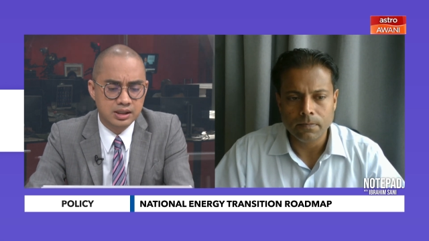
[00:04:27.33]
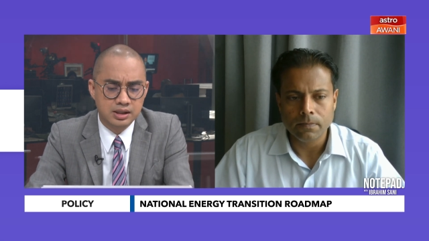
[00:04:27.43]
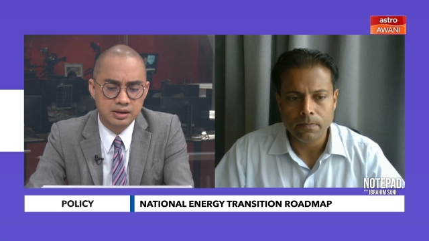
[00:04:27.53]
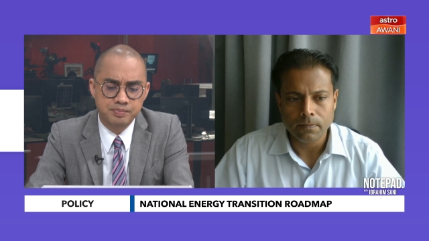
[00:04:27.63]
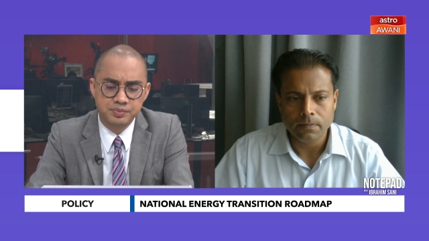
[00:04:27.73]

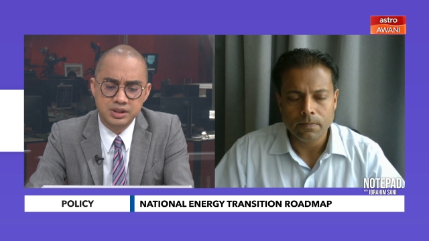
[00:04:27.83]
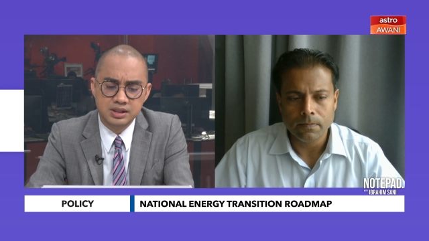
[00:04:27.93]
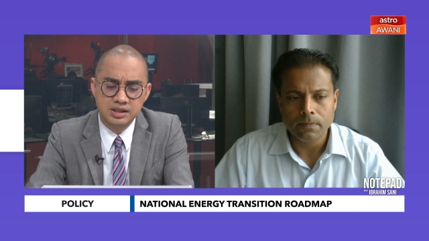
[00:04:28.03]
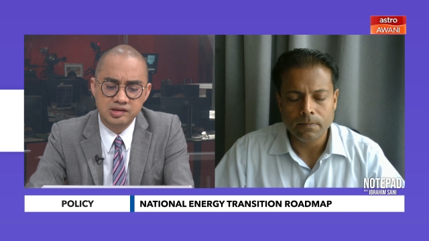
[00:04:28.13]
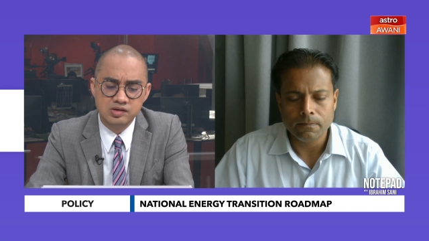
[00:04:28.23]
Speaker 1: Um,
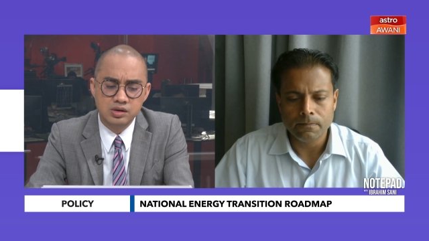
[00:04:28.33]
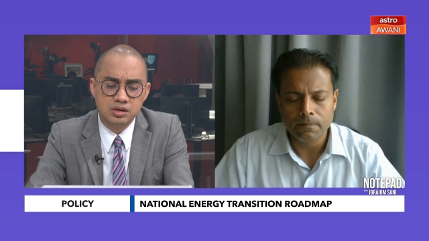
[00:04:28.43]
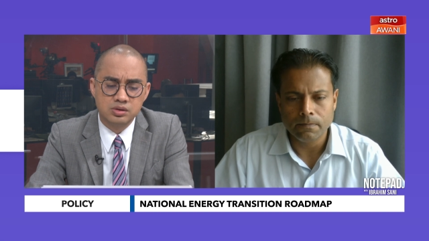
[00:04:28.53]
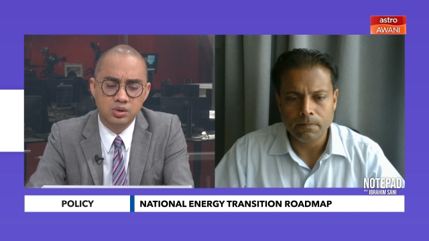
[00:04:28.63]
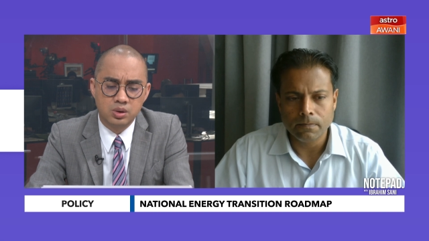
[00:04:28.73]
it does
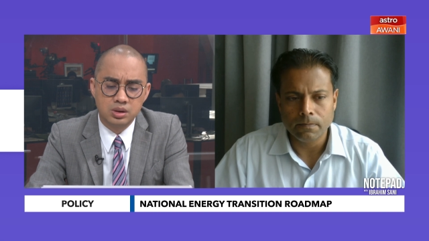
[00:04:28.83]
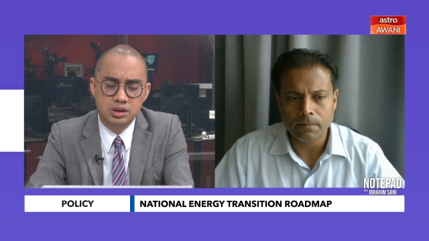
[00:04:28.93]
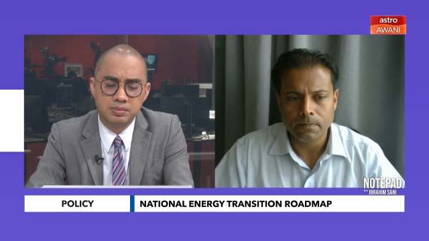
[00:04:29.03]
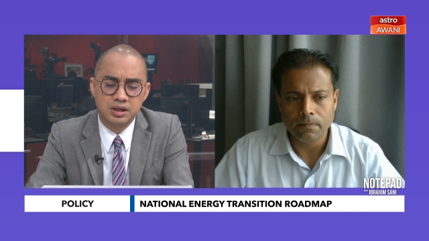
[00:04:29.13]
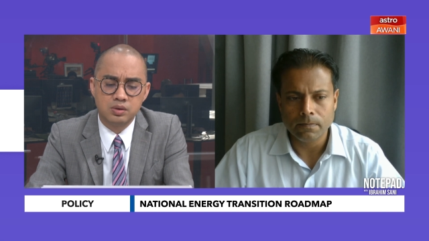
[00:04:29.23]
not
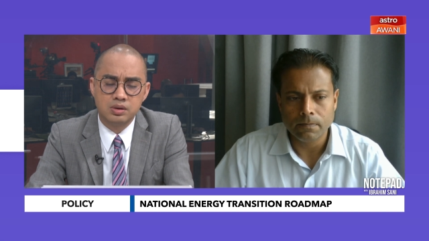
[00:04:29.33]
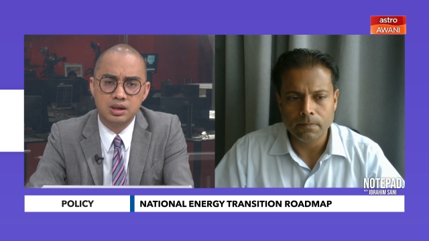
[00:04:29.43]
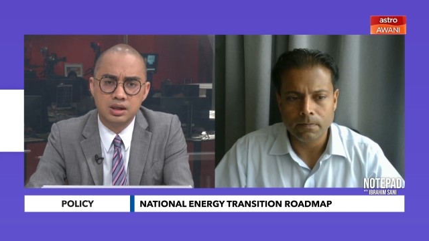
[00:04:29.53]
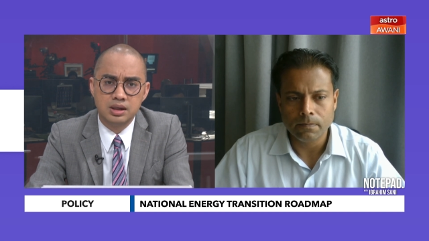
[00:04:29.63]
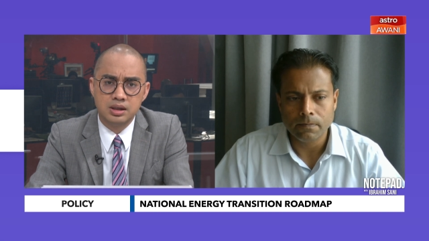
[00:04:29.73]
talk about
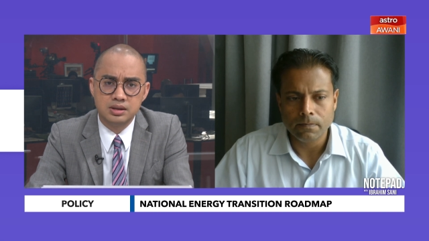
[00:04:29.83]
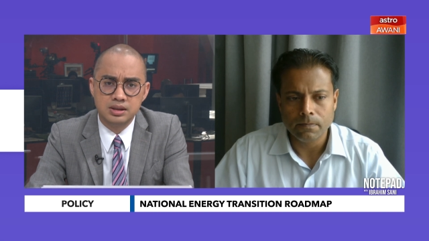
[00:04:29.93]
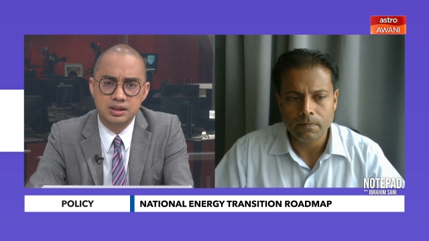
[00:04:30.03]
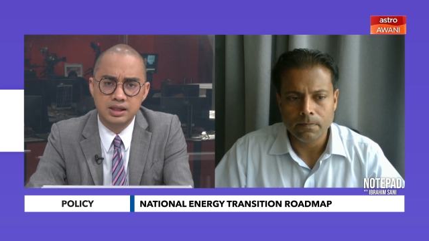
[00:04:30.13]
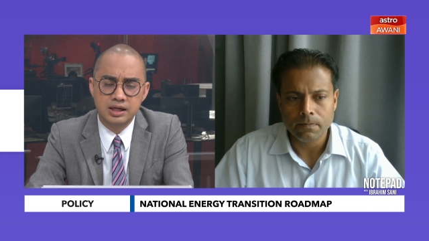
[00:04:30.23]
uh,
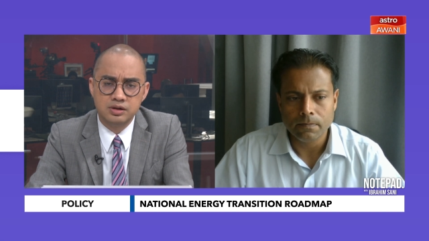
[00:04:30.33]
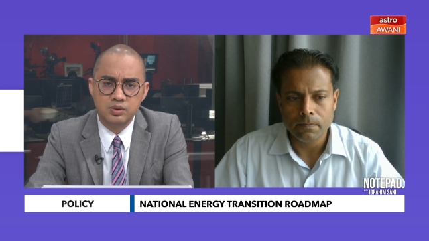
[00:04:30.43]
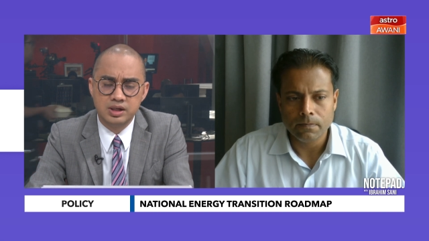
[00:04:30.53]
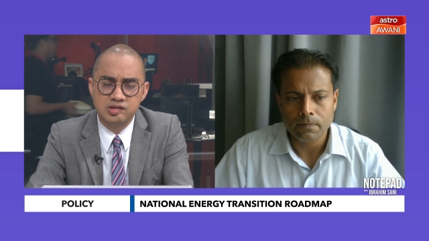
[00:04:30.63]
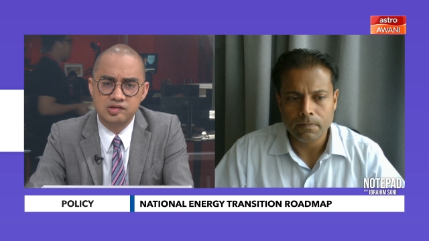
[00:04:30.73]
the
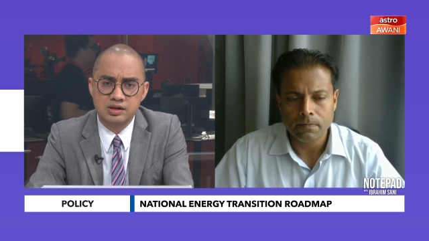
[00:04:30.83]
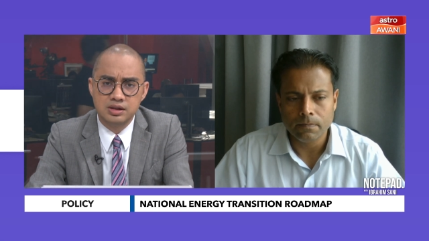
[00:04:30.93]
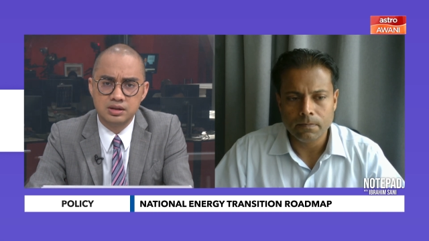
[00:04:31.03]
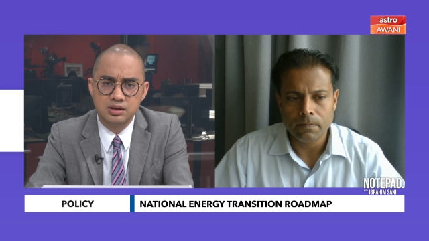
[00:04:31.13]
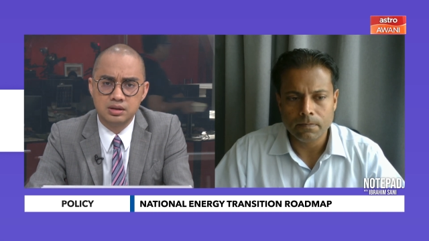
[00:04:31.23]
end-to-end -end
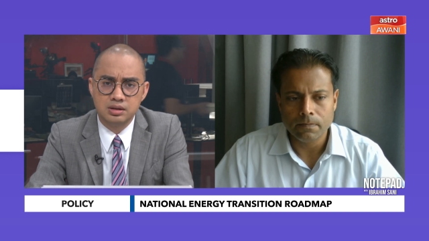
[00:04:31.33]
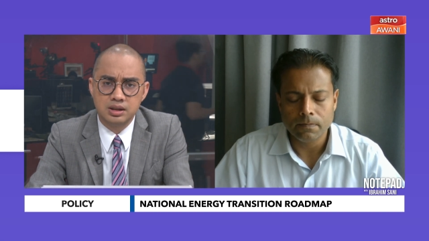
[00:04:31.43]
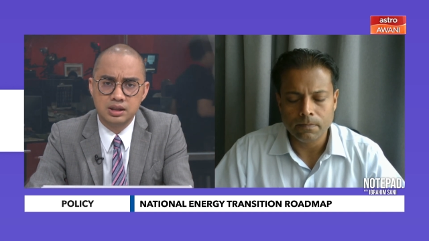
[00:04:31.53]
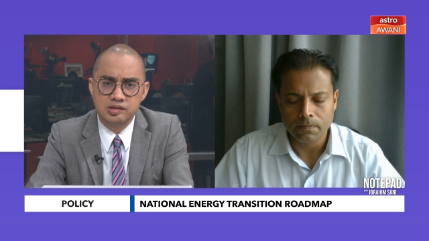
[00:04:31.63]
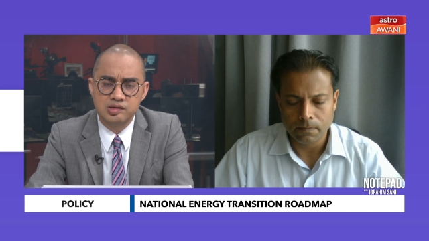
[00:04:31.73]
cyclical
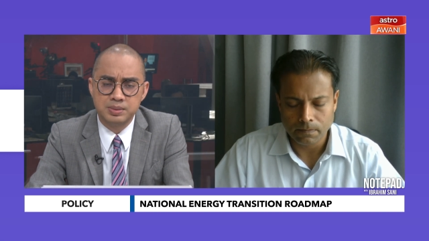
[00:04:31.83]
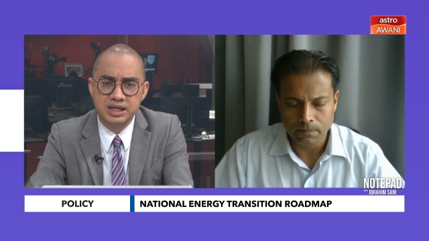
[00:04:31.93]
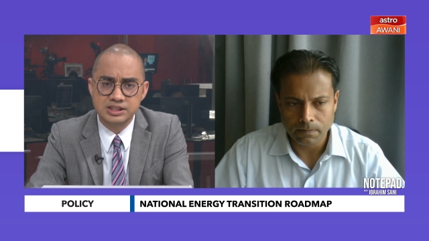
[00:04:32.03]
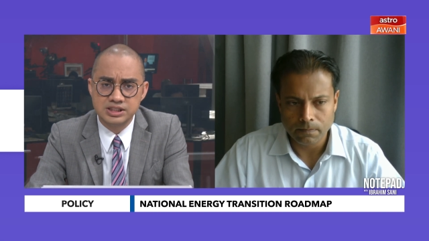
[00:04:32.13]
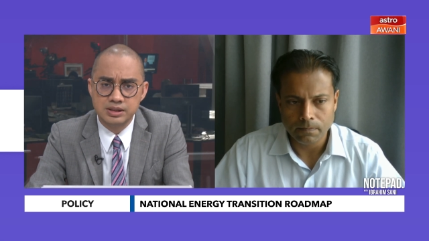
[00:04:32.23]
uh,
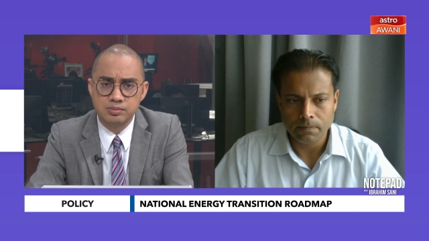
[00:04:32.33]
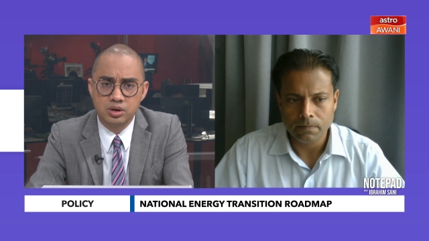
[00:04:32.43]
supply chain